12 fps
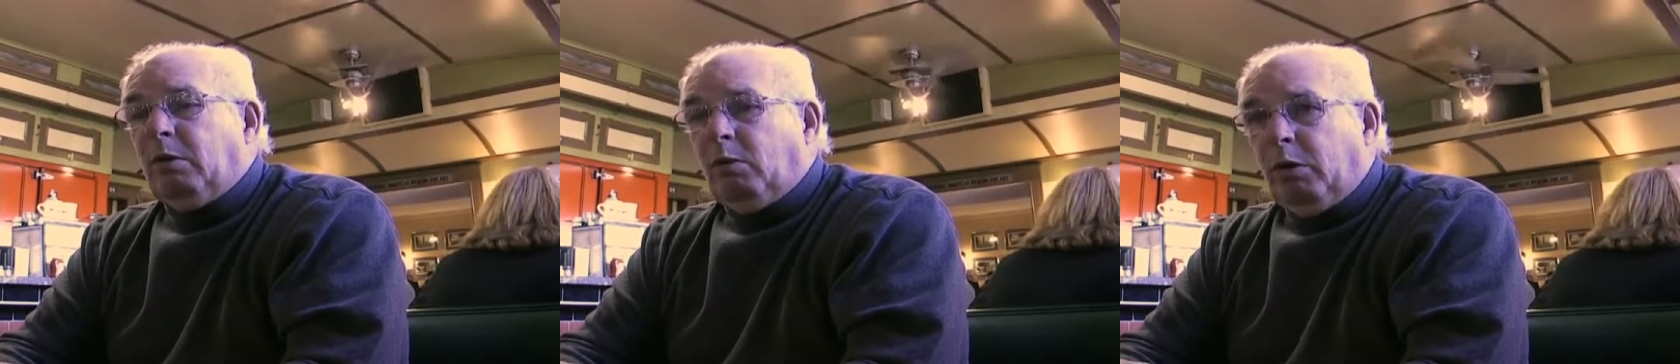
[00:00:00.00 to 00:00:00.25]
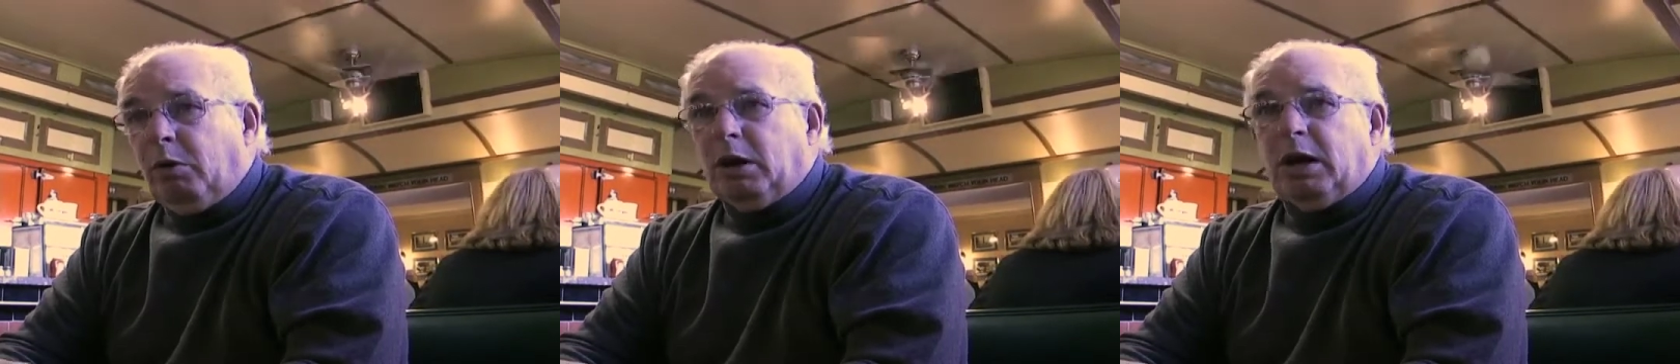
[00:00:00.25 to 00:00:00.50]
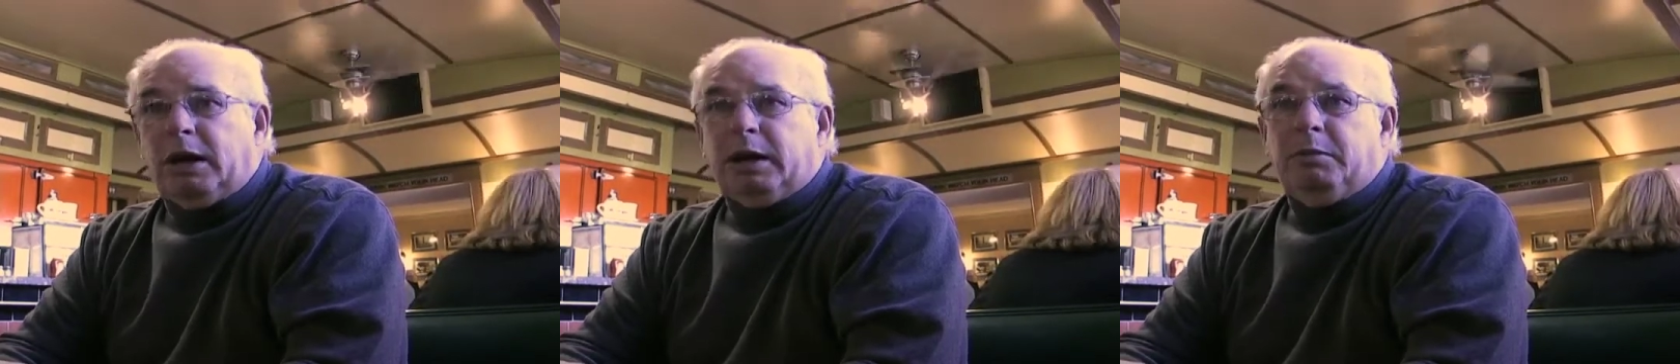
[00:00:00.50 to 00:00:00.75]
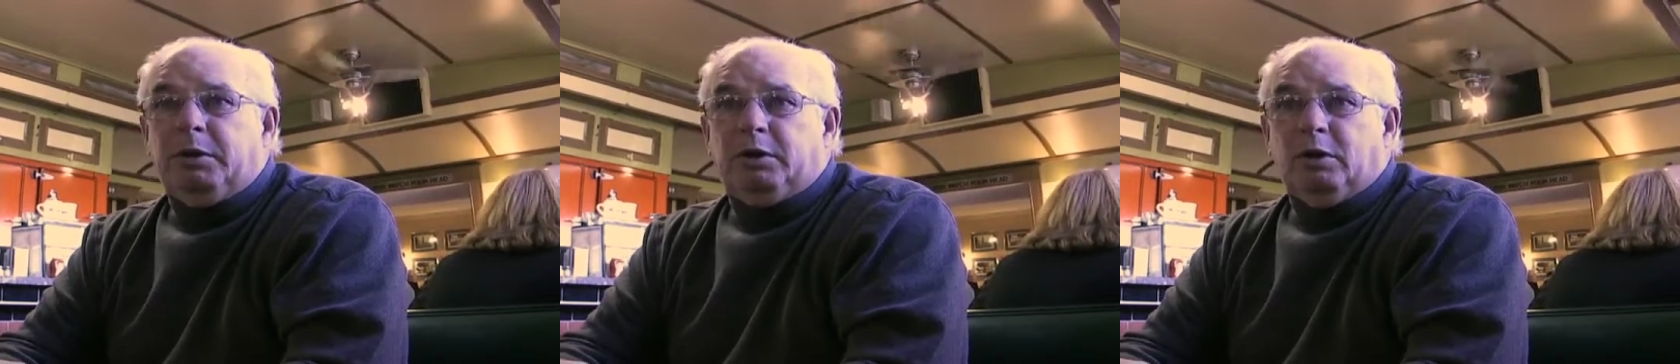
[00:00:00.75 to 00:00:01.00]
We were
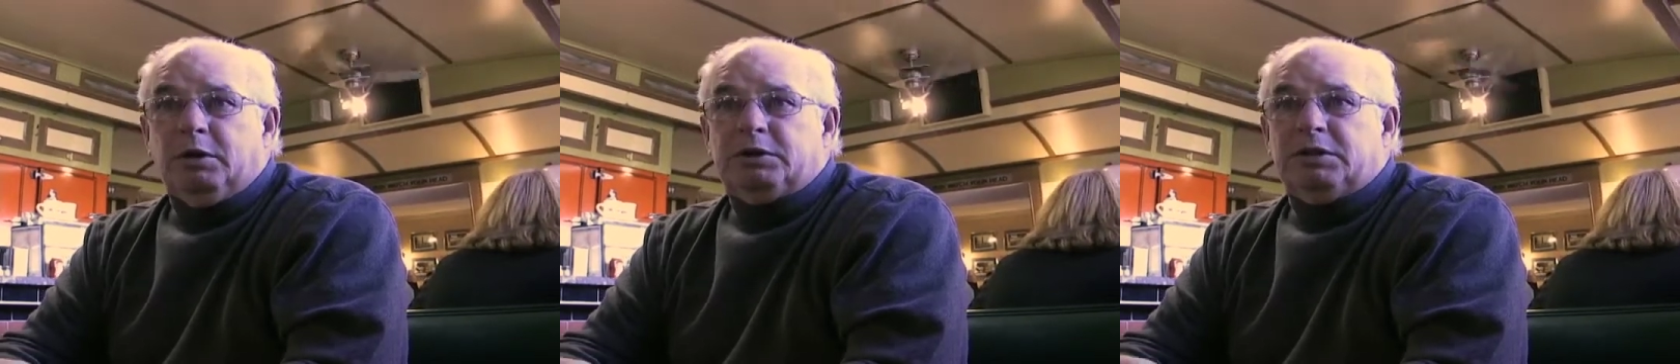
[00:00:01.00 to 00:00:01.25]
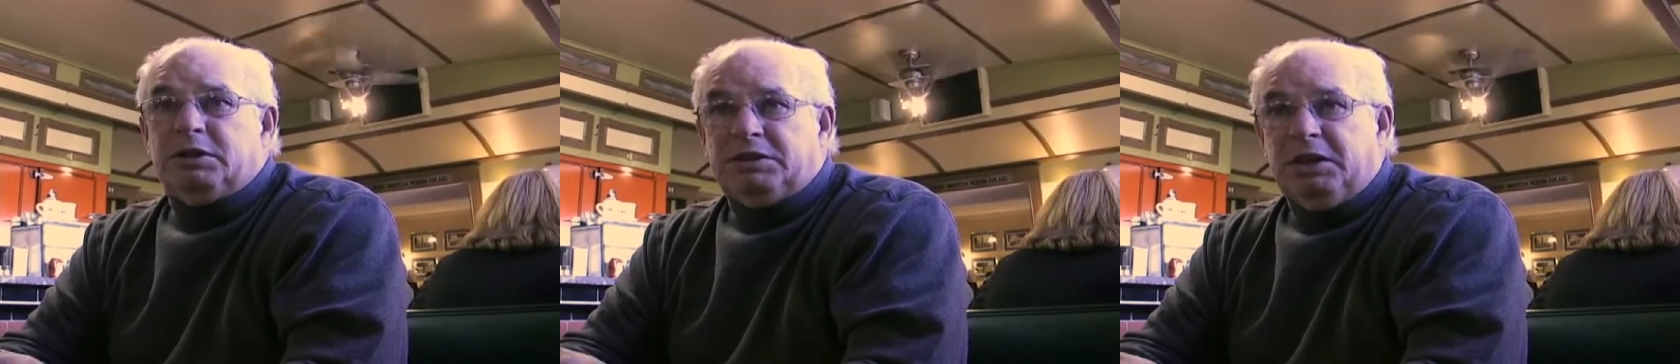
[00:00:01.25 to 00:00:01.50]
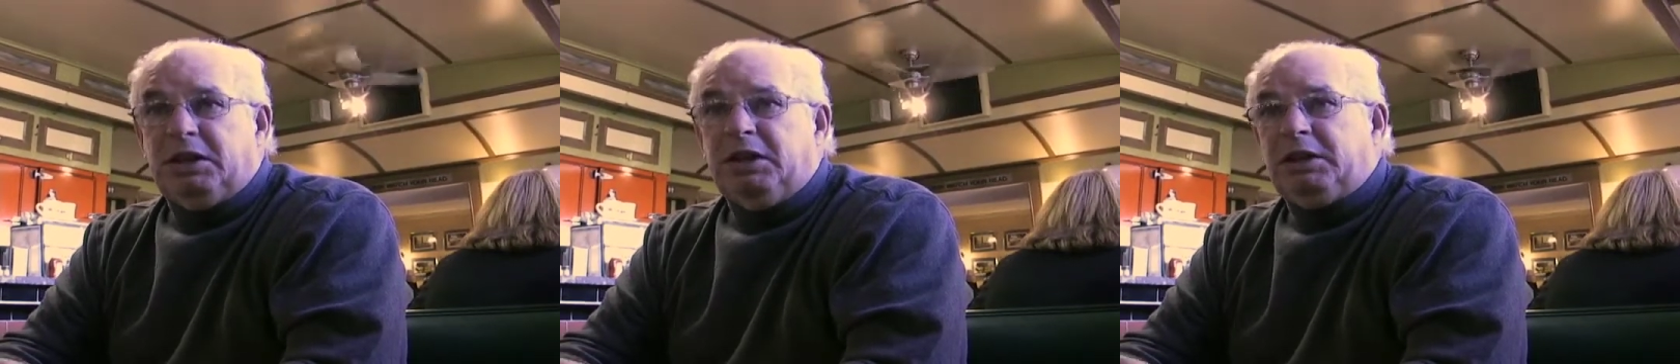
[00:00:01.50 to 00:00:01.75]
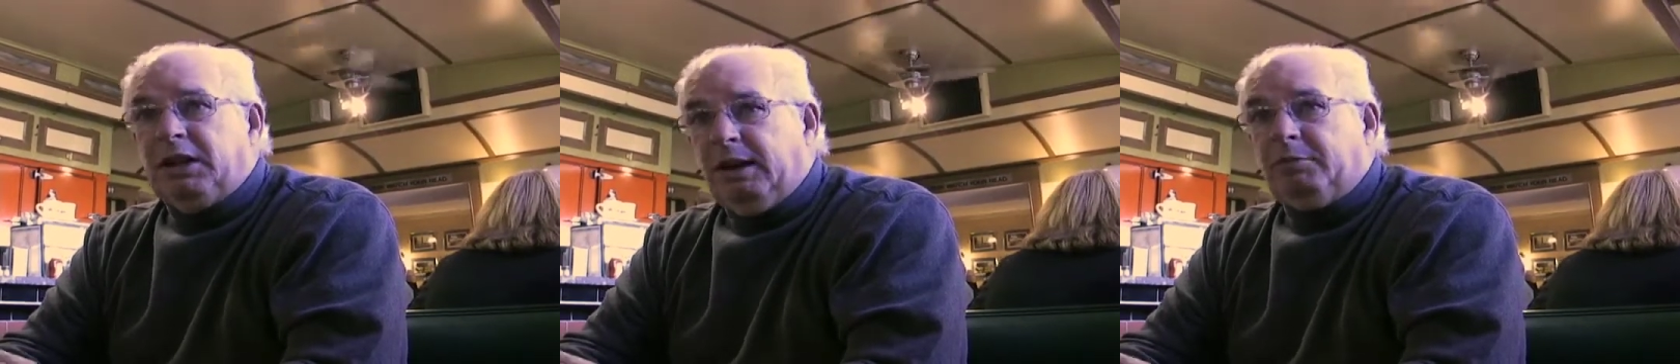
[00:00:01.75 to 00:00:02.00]
lucky because the city
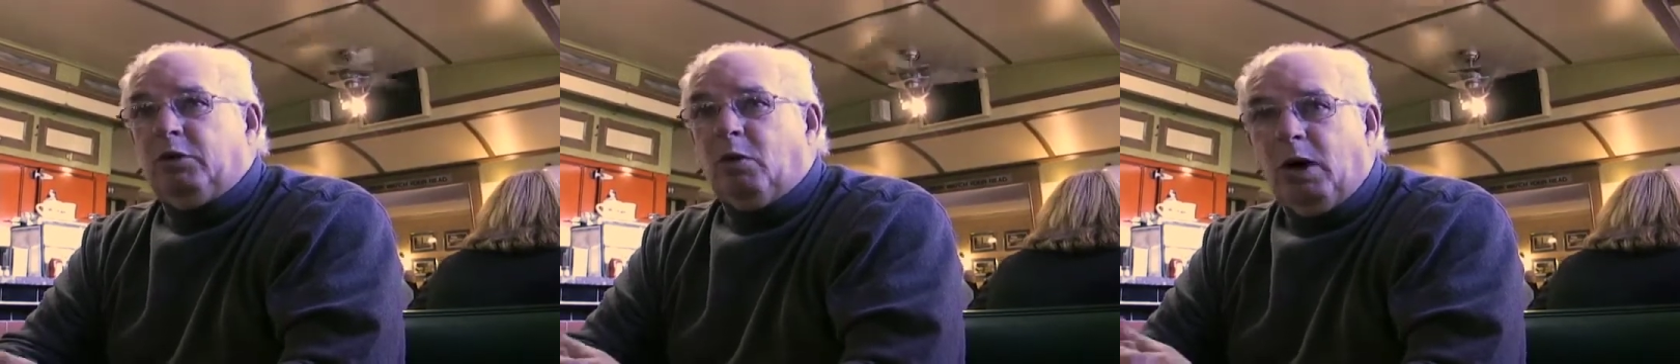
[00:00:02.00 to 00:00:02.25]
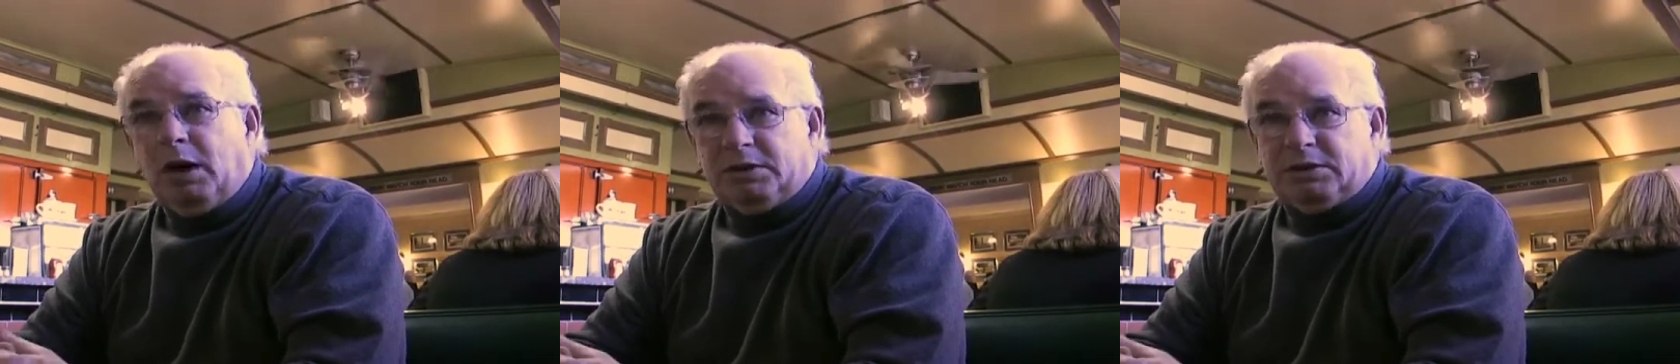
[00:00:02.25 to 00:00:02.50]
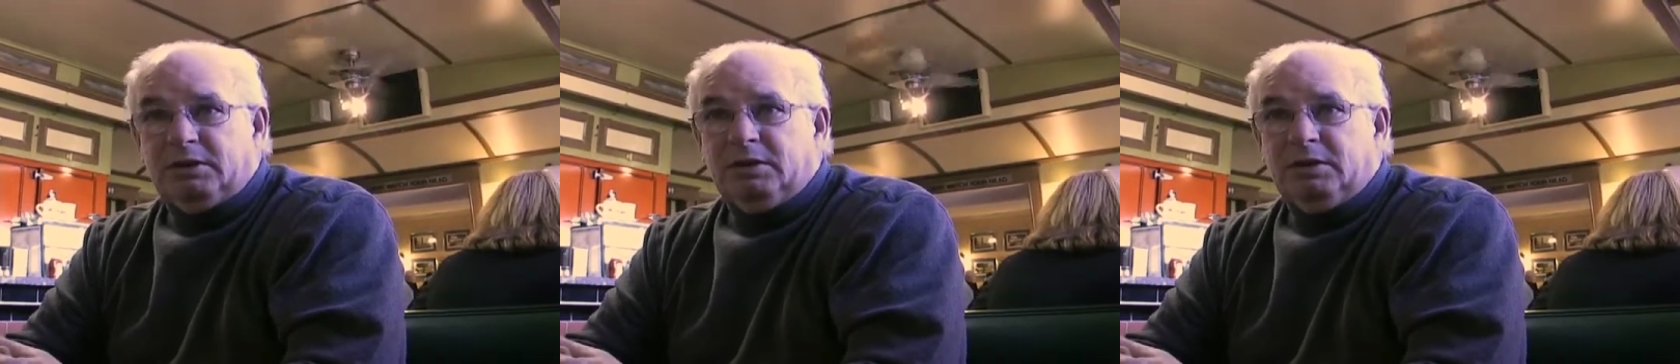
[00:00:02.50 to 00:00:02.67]
came to us